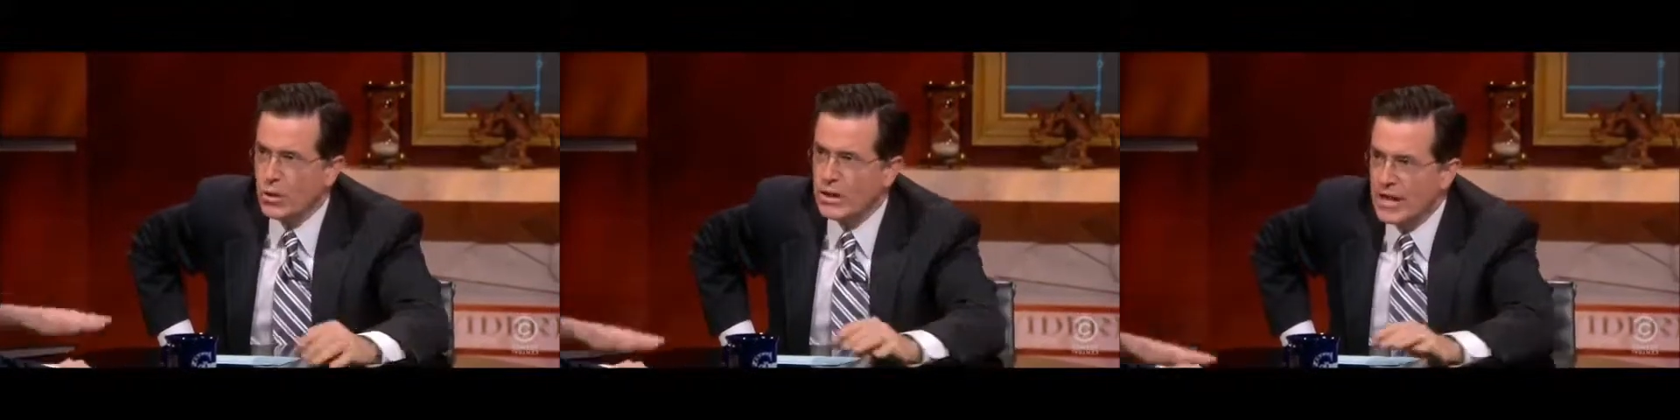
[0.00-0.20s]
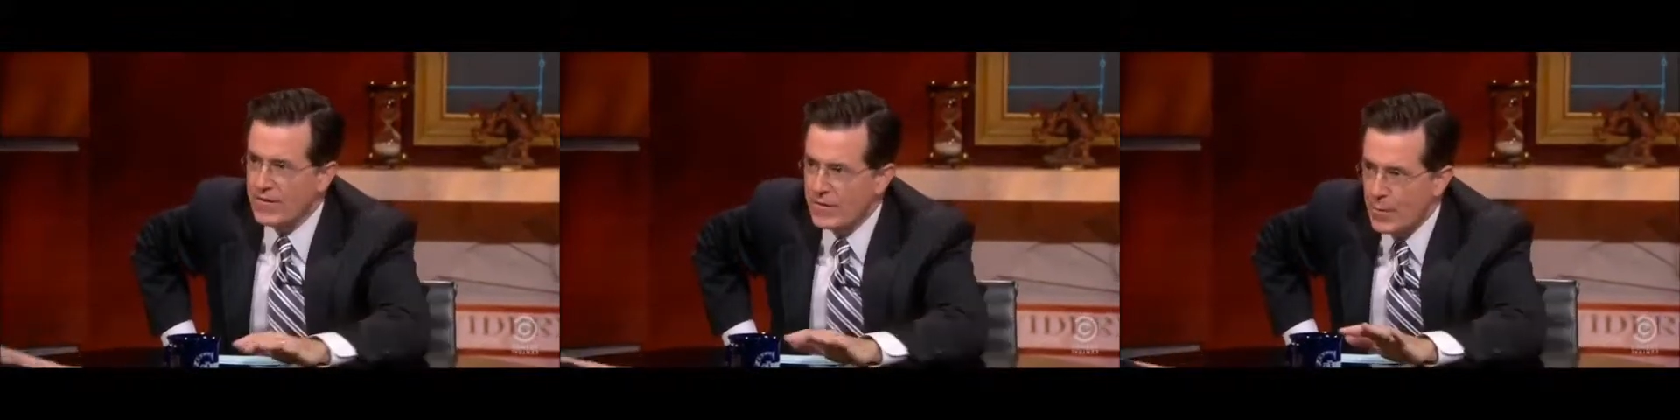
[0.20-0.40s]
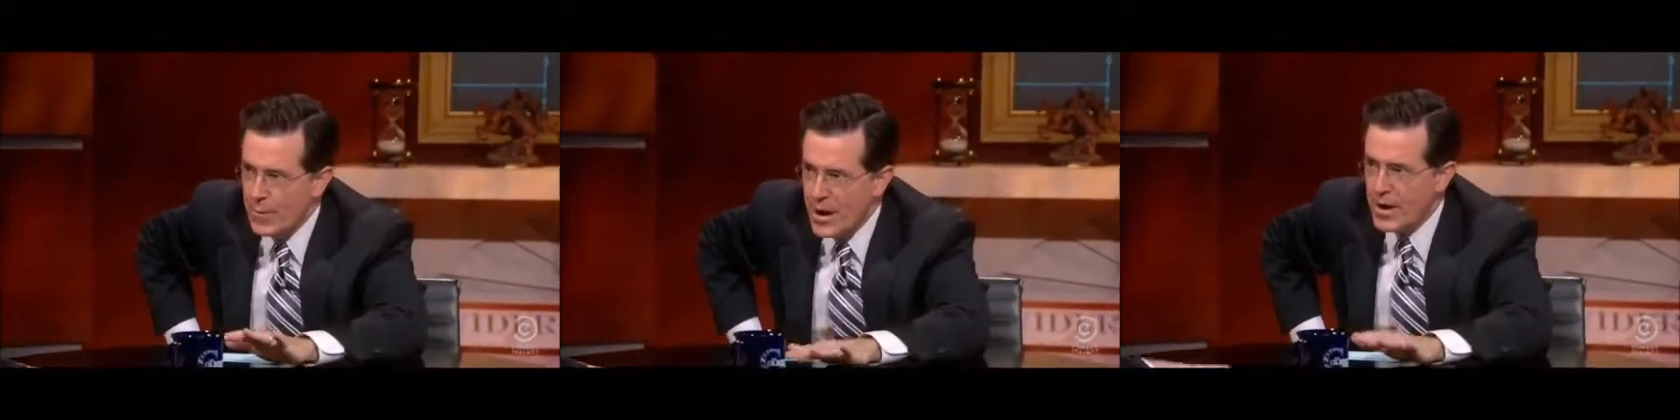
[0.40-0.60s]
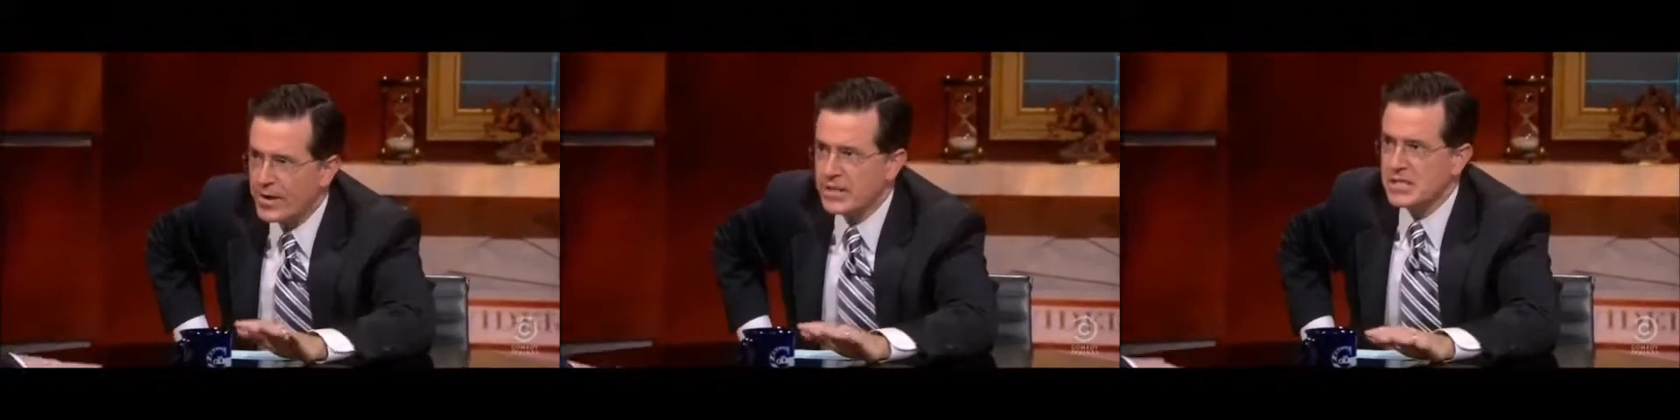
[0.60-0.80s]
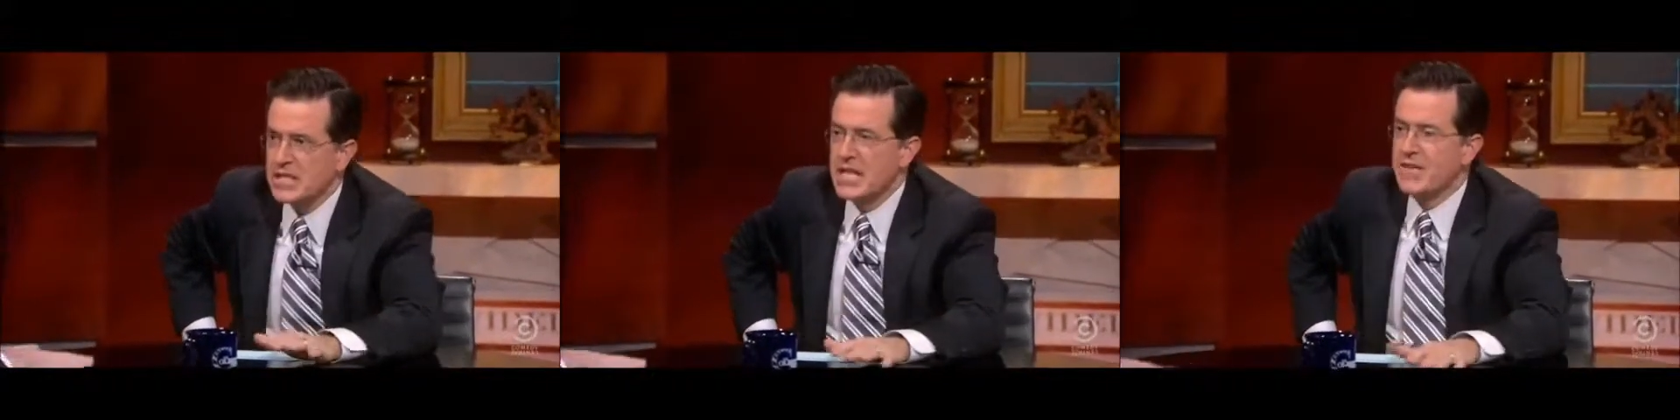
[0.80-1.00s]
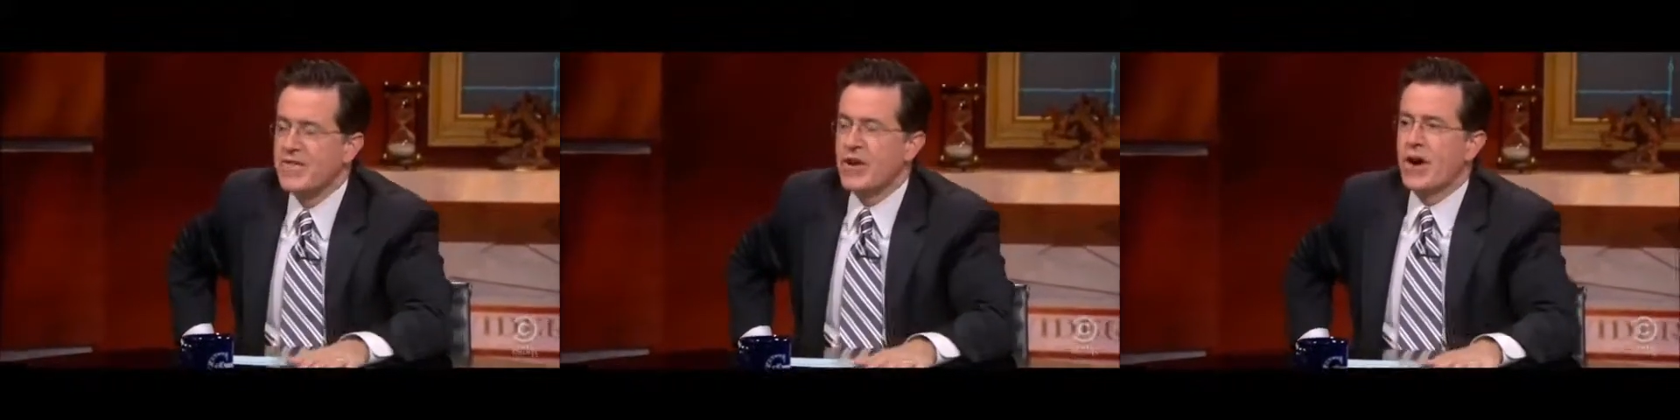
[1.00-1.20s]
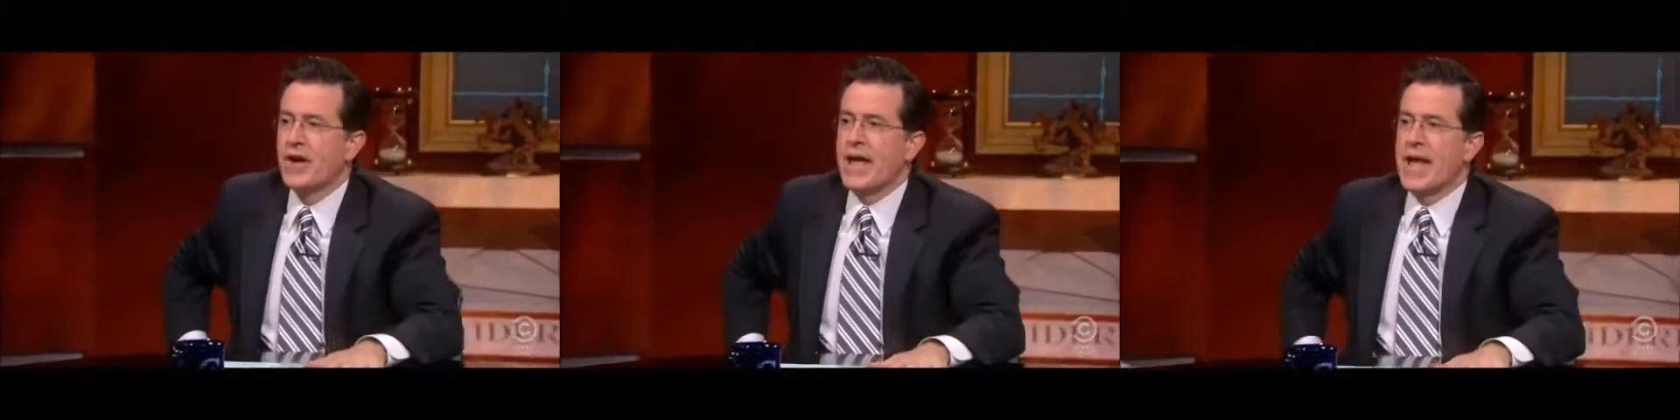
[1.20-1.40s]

so America's living on